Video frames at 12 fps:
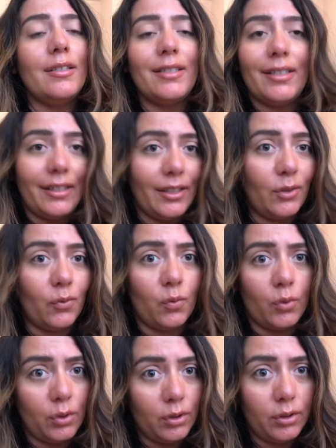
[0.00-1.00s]

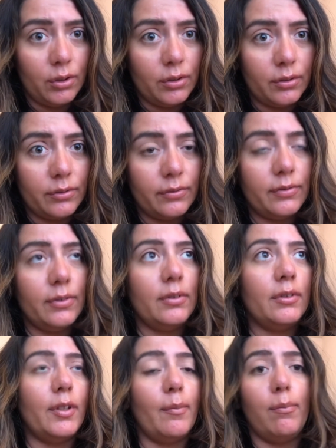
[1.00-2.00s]
Teen Wolf,
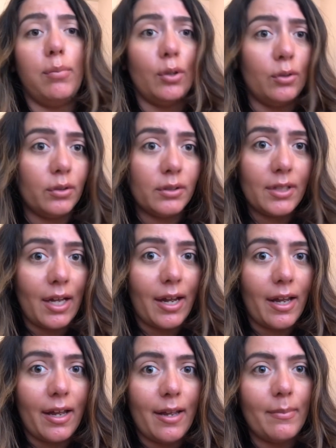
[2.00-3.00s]
The Bold
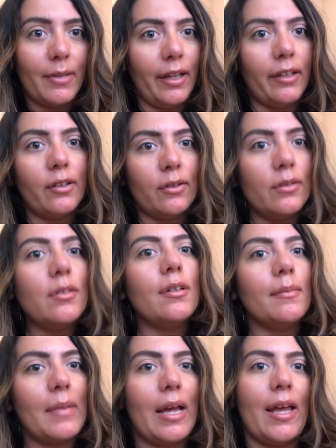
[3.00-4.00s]
Type. Like, those
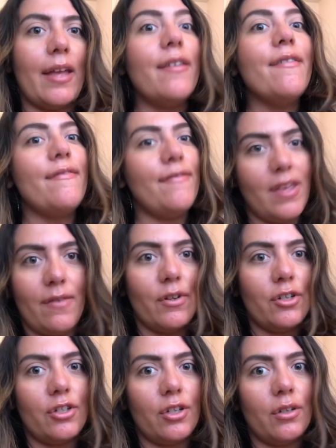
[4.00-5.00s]
are my
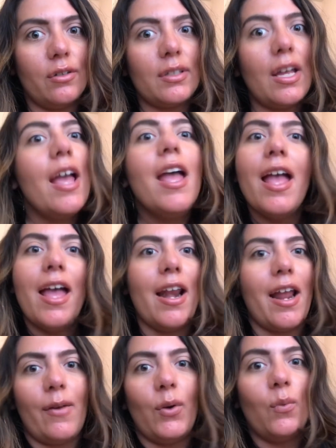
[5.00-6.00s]
favorite shows,
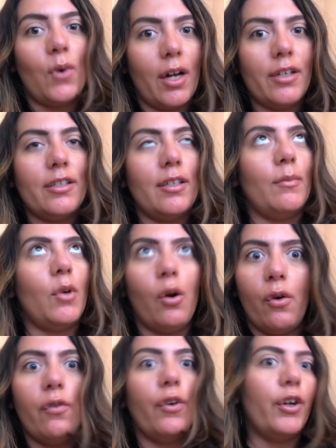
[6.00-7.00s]
and I will watch them
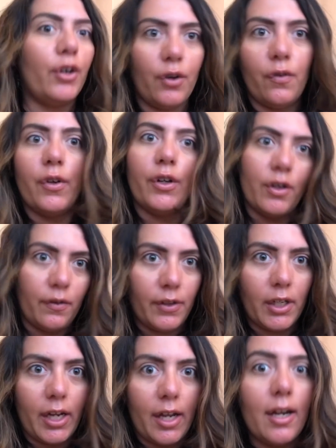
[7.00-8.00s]
over and over and
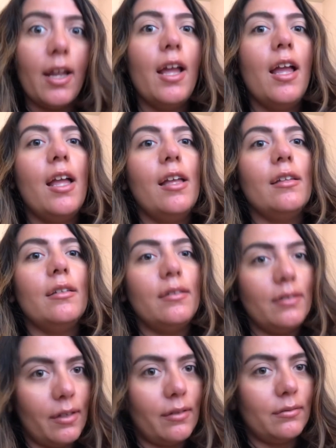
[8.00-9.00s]
over again.
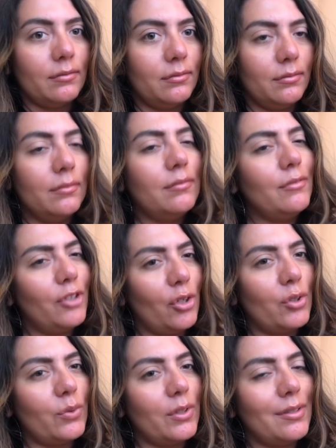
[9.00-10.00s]
So,
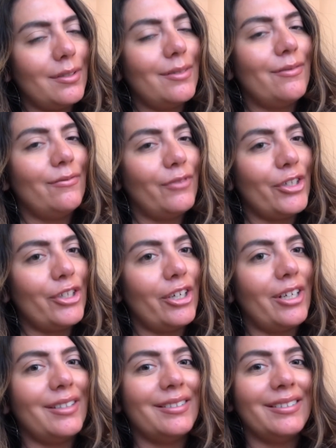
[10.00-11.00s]
those ones for
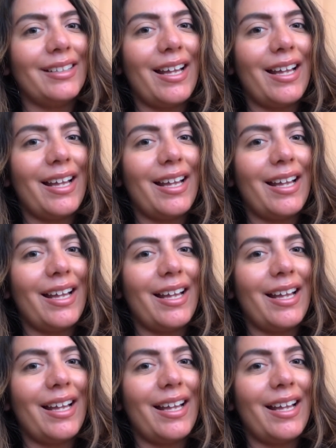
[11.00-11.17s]
sure.